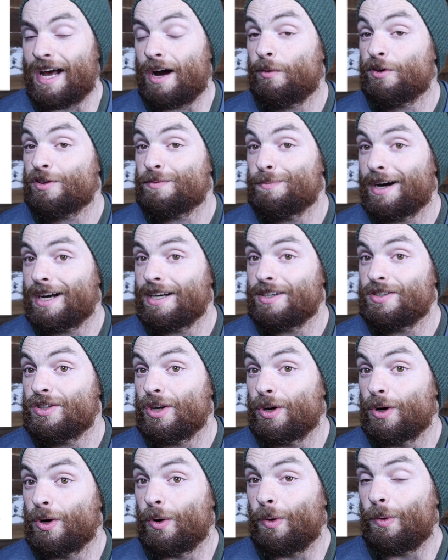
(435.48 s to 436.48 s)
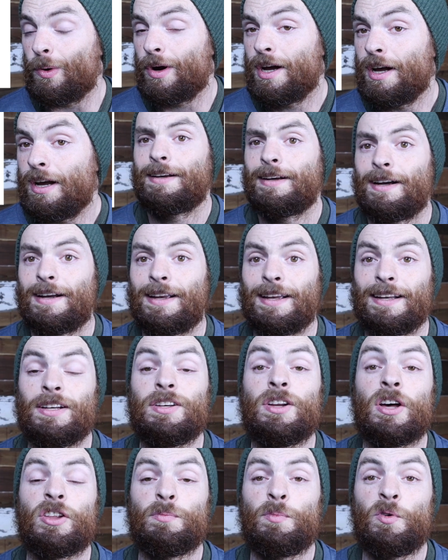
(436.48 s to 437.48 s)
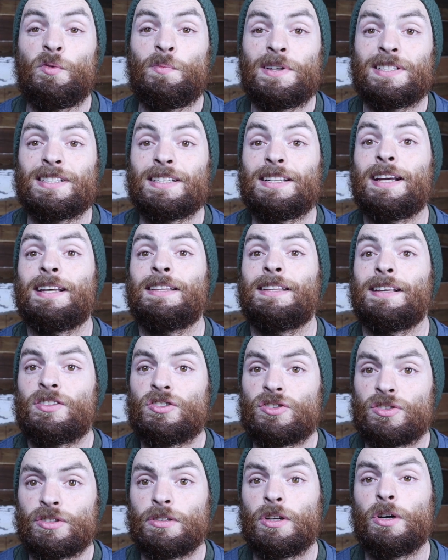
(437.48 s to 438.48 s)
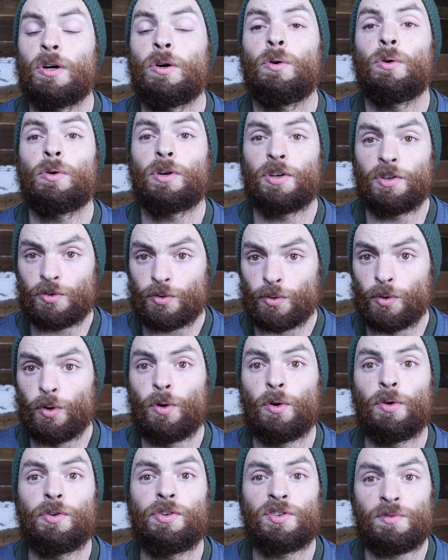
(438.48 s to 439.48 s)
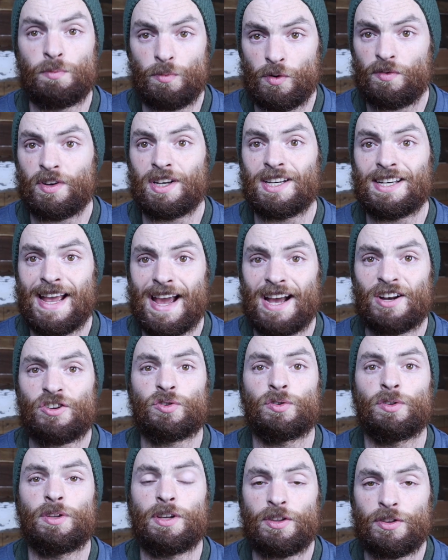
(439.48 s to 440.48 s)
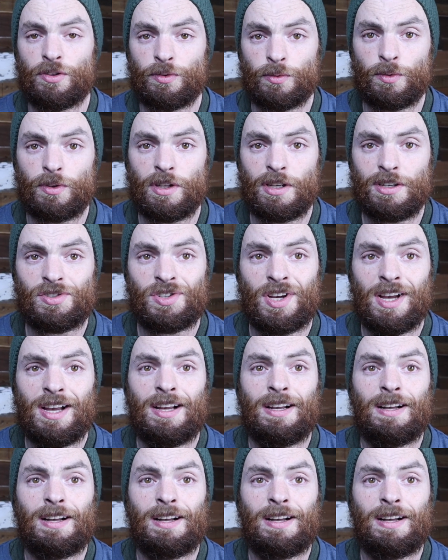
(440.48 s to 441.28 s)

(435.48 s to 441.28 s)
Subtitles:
not with my toe. Again, another movement today that's slow, controlled, just moving naturally through this.